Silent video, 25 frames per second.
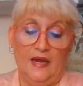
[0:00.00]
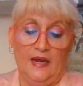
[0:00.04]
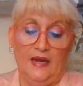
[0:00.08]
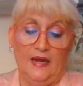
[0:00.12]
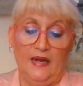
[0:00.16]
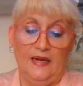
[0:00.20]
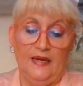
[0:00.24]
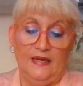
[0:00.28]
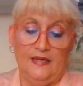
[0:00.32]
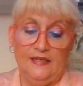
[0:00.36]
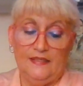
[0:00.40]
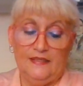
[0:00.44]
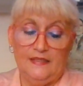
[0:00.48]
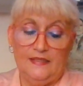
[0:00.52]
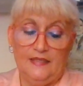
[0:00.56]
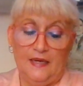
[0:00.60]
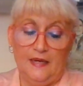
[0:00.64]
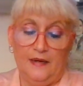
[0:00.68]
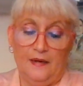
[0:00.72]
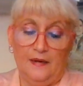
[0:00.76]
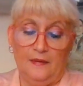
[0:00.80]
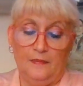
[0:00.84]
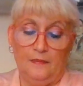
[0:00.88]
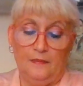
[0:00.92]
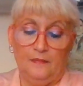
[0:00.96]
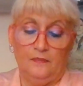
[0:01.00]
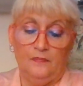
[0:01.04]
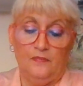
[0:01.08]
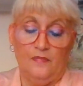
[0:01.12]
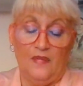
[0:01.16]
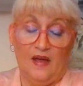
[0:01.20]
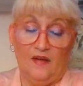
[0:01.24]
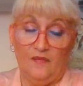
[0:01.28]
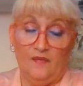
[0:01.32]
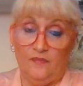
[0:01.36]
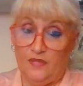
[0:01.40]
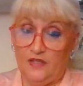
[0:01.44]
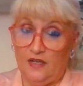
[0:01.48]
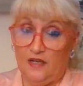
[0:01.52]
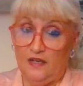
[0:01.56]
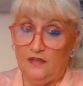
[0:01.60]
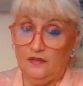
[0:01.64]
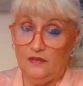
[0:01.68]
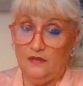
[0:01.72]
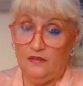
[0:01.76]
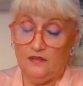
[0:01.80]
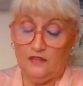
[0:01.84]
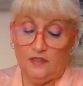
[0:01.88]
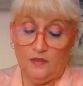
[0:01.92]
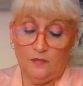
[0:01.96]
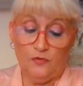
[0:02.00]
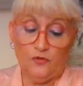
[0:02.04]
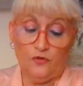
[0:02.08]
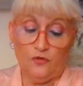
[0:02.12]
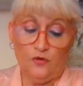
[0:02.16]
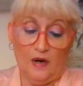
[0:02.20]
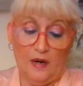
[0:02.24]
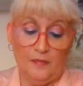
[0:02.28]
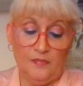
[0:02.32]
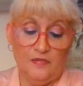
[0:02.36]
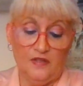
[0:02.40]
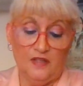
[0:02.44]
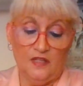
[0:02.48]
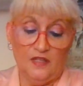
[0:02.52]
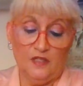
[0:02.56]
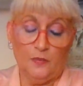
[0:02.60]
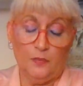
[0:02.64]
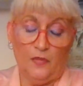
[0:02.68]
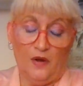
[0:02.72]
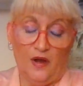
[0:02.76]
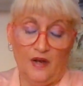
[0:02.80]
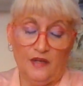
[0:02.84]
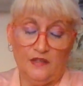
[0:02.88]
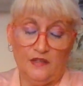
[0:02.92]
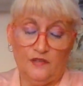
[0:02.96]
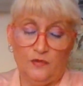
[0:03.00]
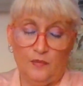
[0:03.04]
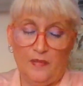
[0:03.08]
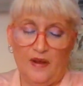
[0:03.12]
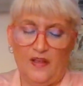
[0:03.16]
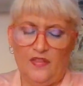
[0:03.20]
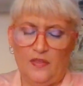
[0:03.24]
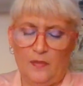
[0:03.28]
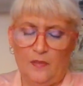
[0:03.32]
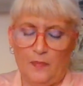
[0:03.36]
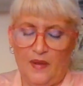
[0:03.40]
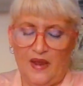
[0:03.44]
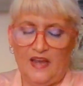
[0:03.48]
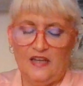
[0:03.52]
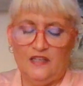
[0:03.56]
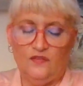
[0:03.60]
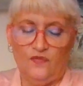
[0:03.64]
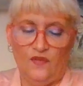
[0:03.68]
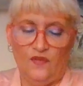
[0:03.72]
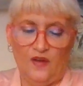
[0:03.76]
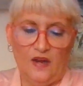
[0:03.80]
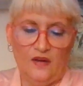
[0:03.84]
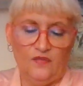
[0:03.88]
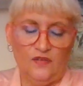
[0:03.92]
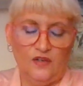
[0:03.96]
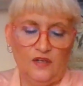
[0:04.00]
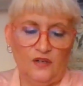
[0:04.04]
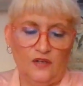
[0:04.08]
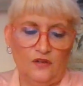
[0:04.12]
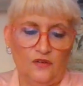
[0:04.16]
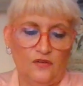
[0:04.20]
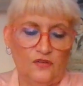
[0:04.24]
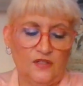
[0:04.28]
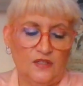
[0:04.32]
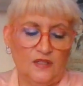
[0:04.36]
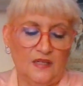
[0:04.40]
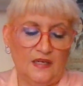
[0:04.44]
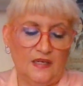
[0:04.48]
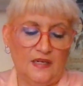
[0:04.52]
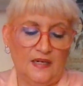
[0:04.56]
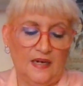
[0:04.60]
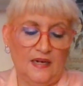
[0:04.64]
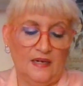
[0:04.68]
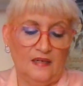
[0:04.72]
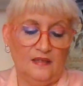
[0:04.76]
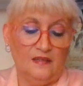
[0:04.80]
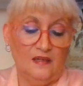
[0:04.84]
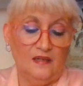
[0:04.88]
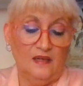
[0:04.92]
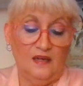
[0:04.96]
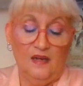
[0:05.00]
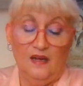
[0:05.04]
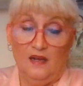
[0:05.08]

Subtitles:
And I've been subscribed to this box for about the past 5 years, and